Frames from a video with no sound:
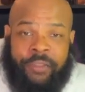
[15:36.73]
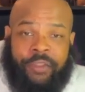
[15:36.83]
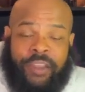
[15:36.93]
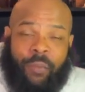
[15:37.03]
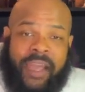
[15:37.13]

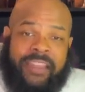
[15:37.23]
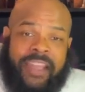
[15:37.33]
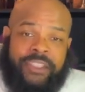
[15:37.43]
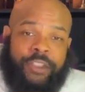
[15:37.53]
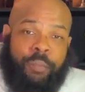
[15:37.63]
through the way
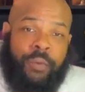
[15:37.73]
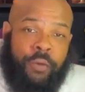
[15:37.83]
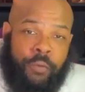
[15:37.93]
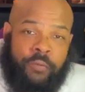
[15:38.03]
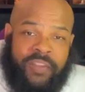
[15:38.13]
that you
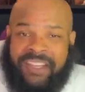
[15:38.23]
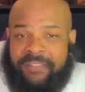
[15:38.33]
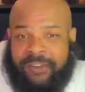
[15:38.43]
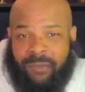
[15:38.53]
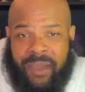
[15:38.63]
move, the
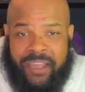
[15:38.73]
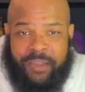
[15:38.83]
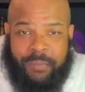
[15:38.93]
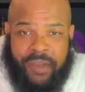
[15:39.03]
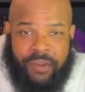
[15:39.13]
different way
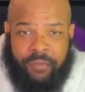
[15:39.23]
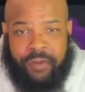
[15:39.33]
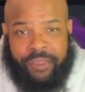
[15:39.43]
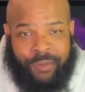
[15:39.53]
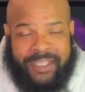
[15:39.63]
you
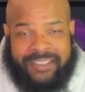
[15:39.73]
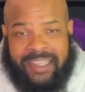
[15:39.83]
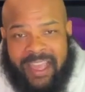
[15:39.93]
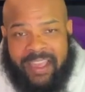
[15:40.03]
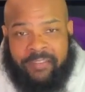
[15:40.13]
maneuver through this
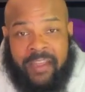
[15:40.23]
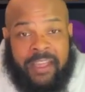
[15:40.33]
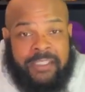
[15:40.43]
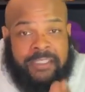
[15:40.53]
life,